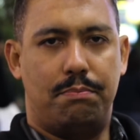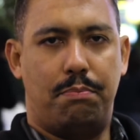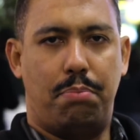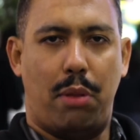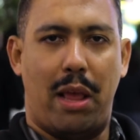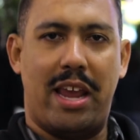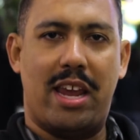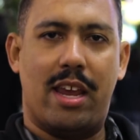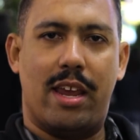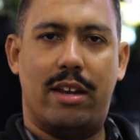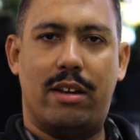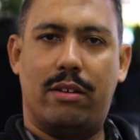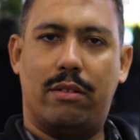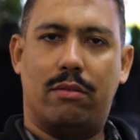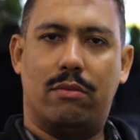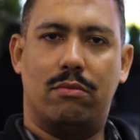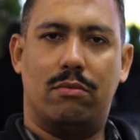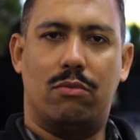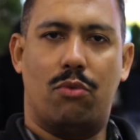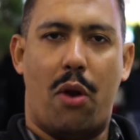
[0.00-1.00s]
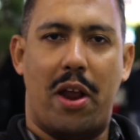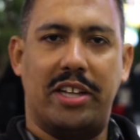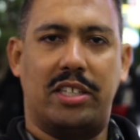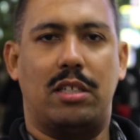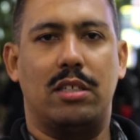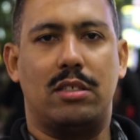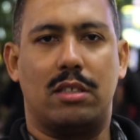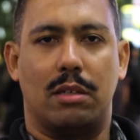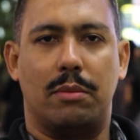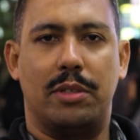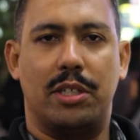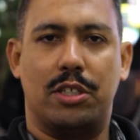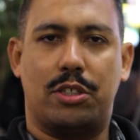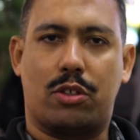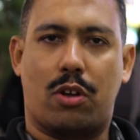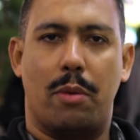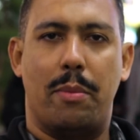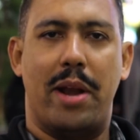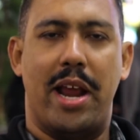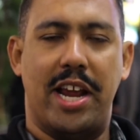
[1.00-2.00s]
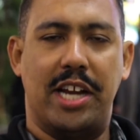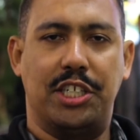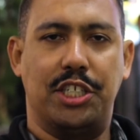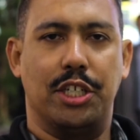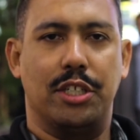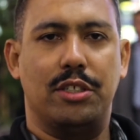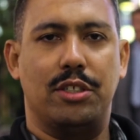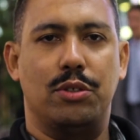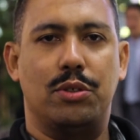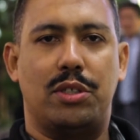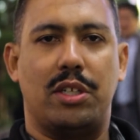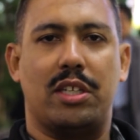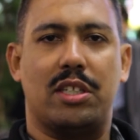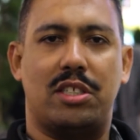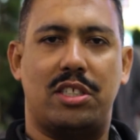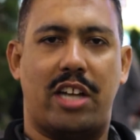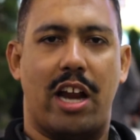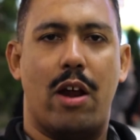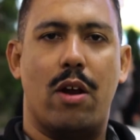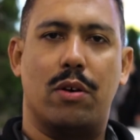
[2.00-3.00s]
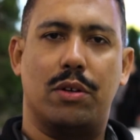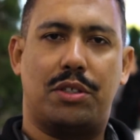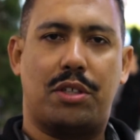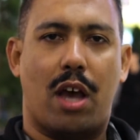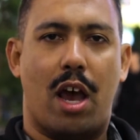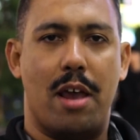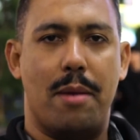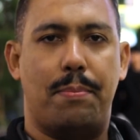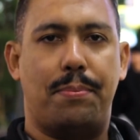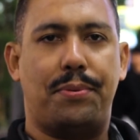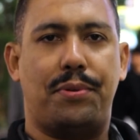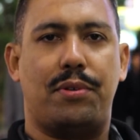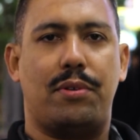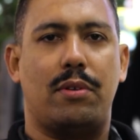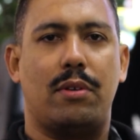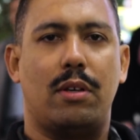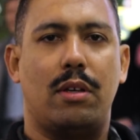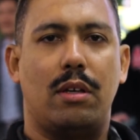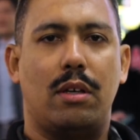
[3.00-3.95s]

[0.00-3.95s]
blatant racism and discrimination using stereotypes,